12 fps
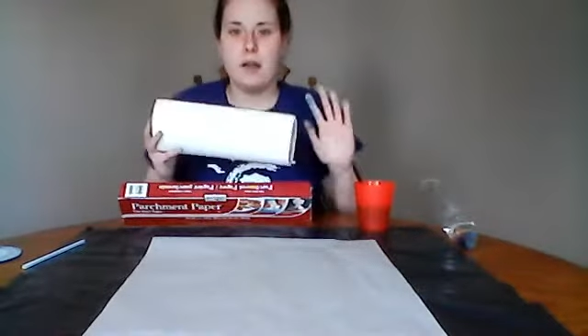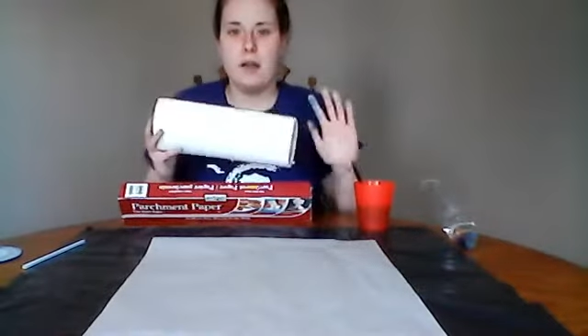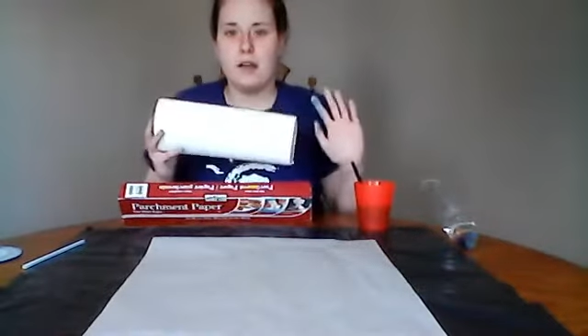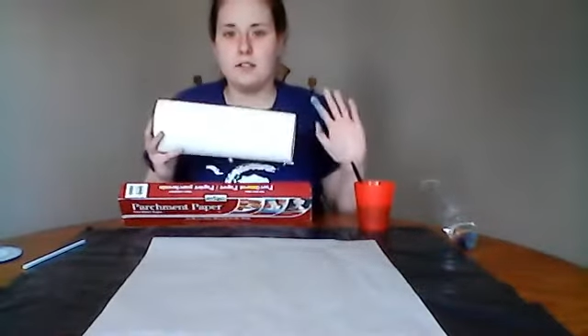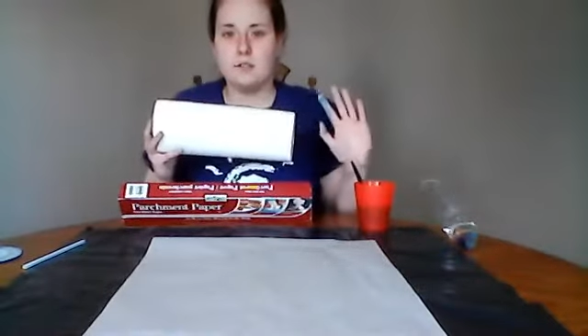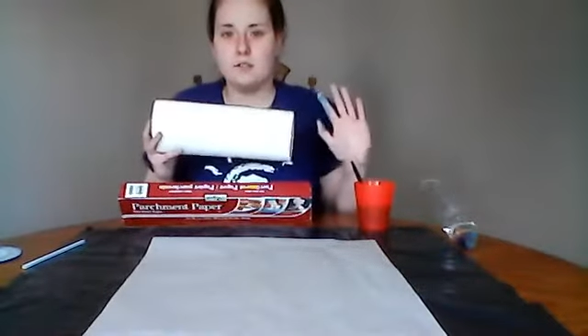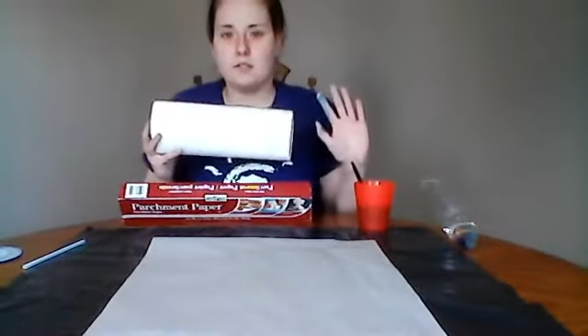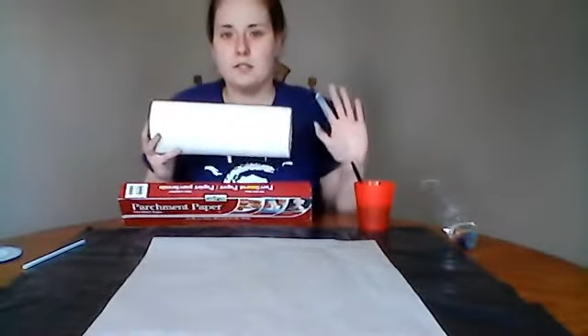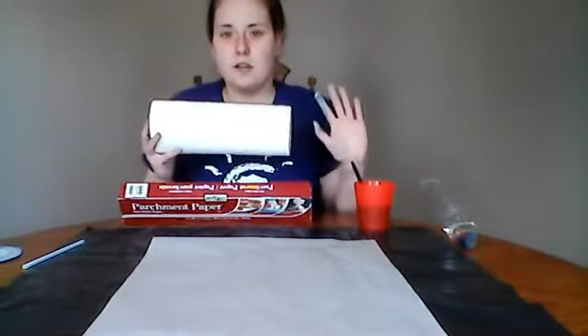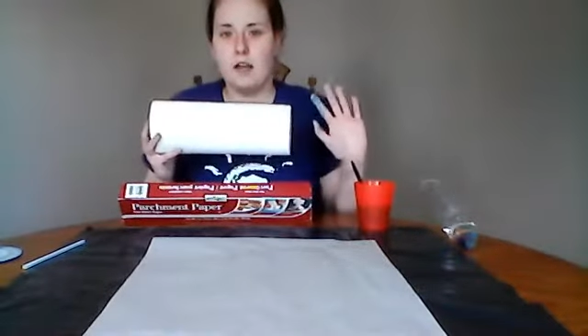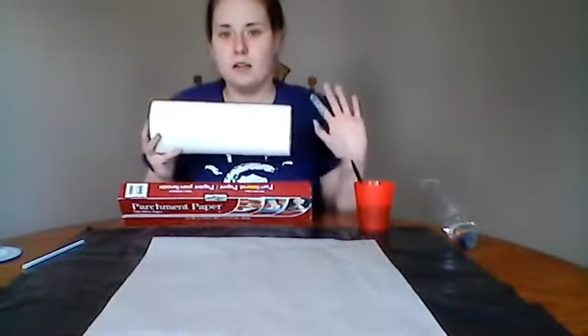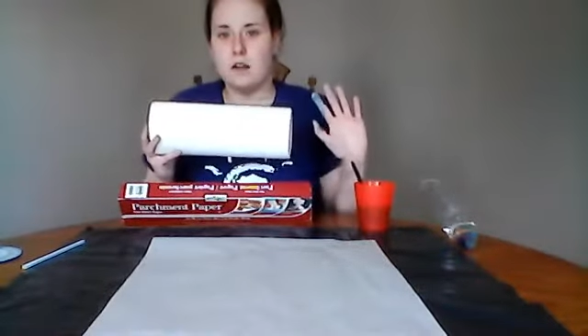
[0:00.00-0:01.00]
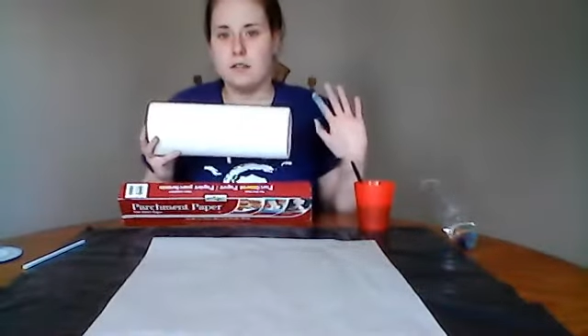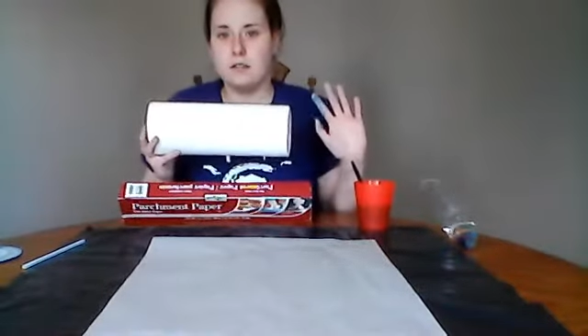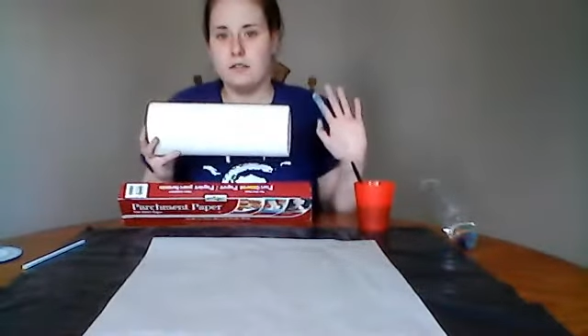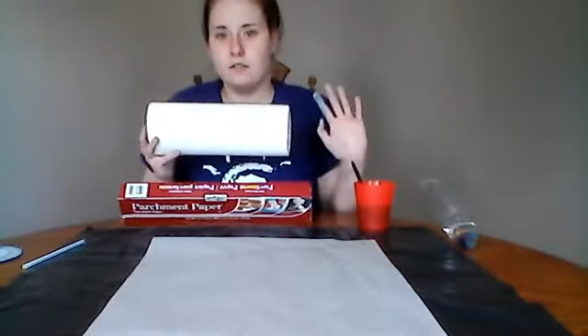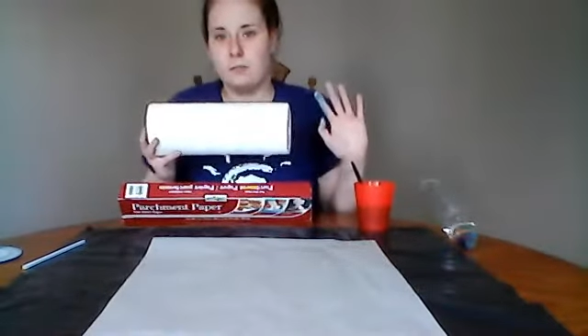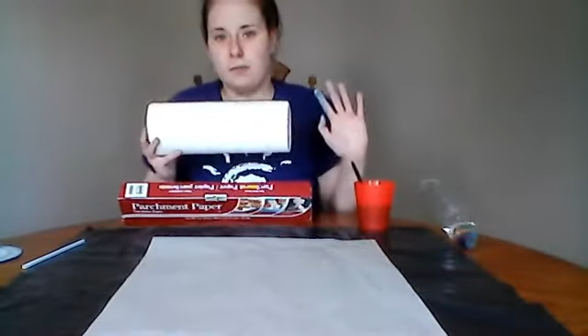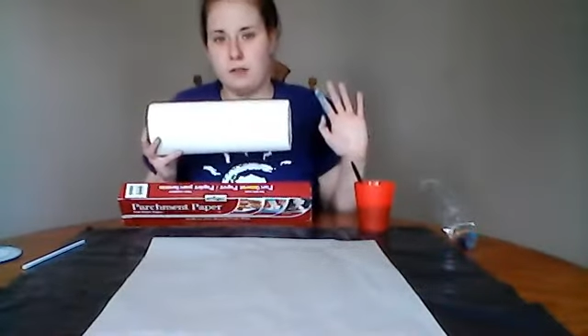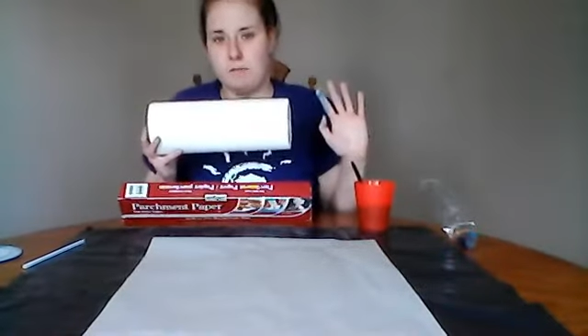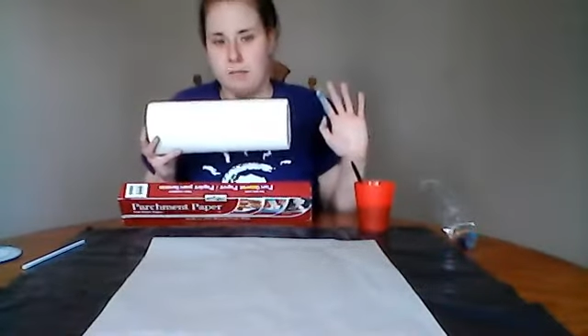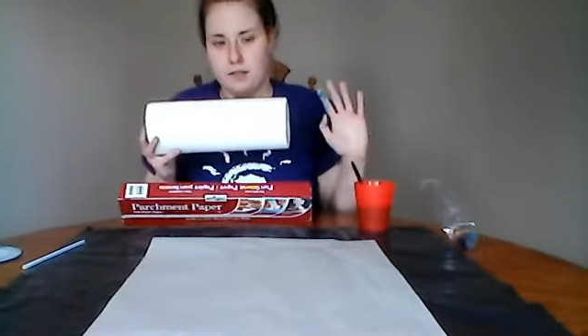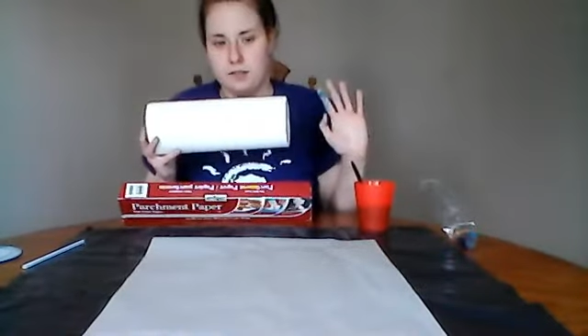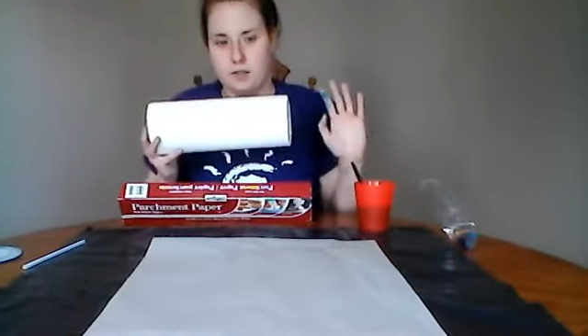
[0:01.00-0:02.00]
as you can see, I got a little bit
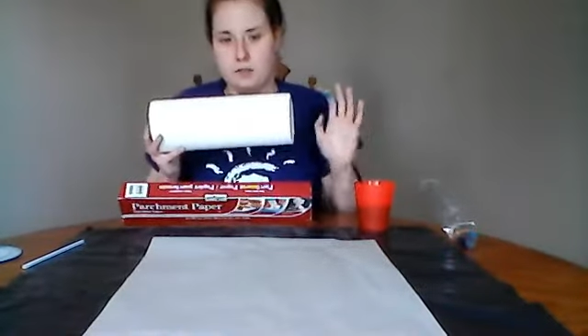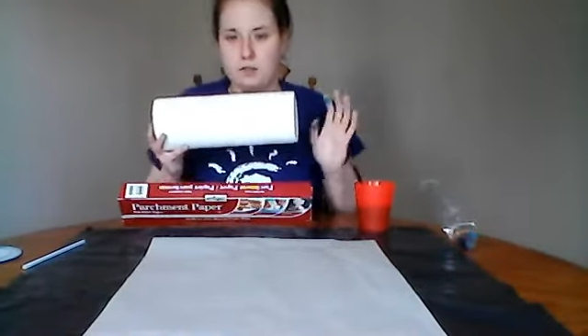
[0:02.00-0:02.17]
messy.